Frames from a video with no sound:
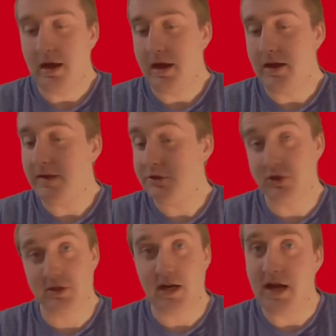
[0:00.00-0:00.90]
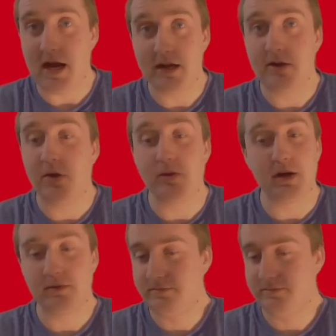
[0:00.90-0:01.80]
And then just kind of out of
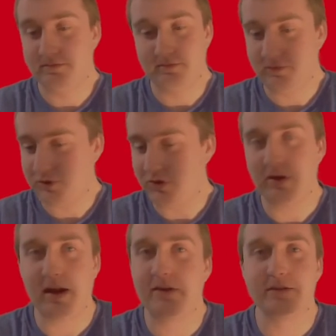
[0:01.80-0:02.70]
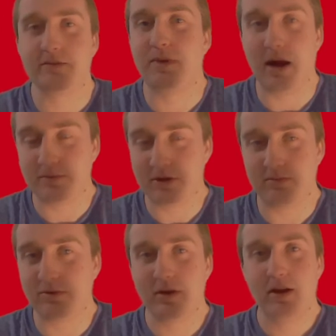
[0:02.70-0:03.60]
nowhere, Jordan Henderson pops
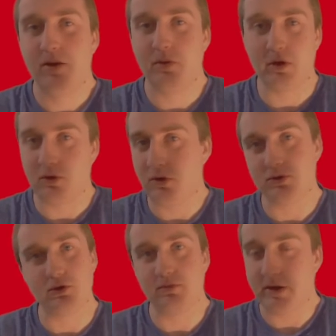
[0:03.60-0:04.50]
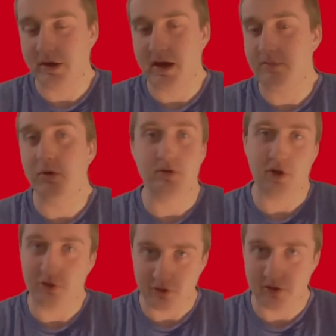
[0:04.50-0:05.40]
up with a goal. Jude Bellingham, who was
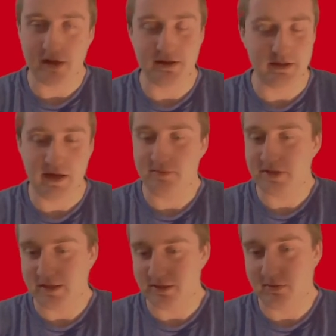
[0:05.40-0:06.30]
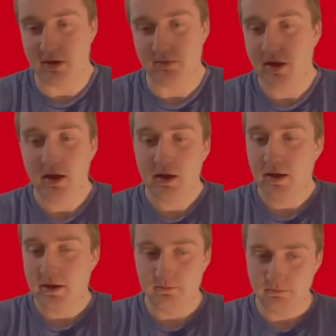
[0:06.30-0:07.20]
also great in this game, sets him up.
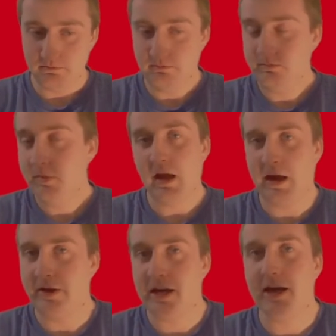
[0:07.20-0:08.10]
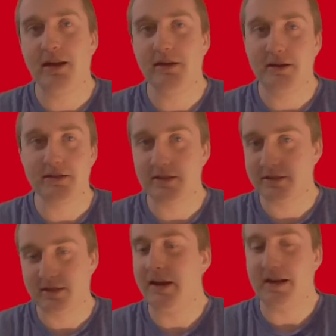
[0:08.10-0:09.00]
Harry Kane does his
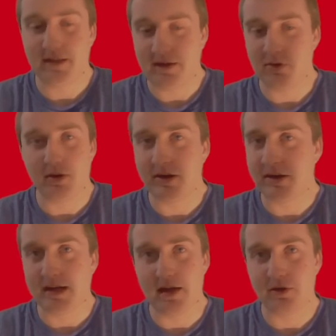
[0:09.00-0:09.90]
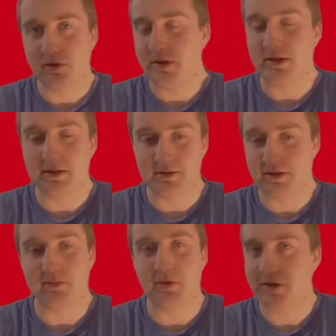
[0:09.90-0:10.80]
connect everybody together with his
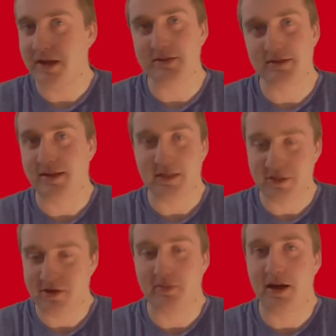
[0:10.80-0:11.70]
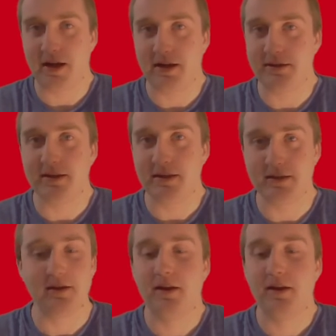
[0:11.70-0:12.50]
number 10 / number 9 thing